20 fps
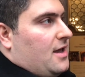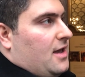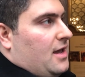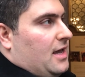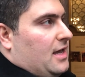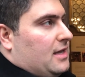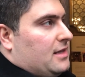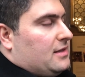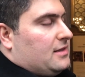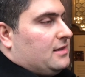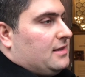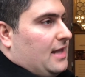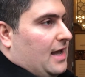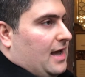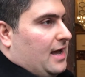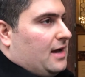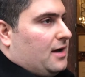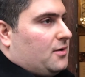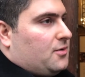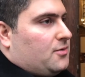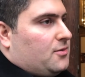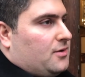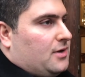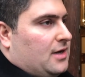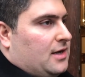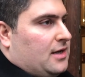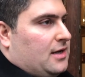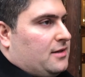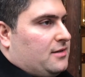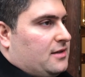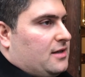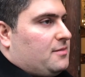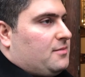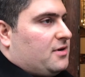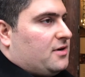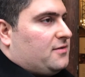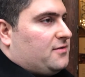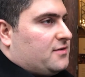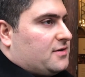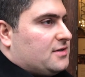And now the
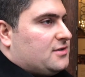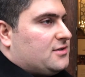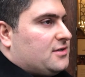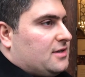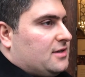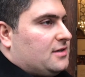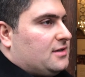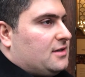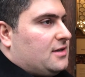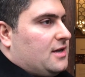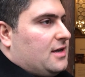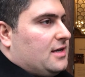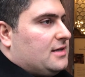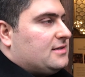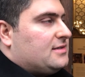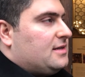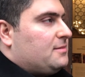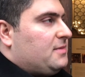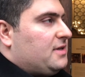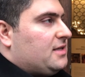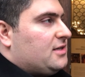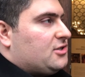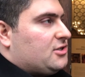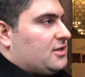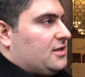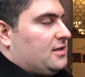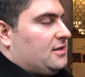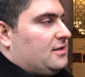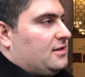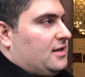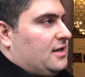number of Christians is diminishing,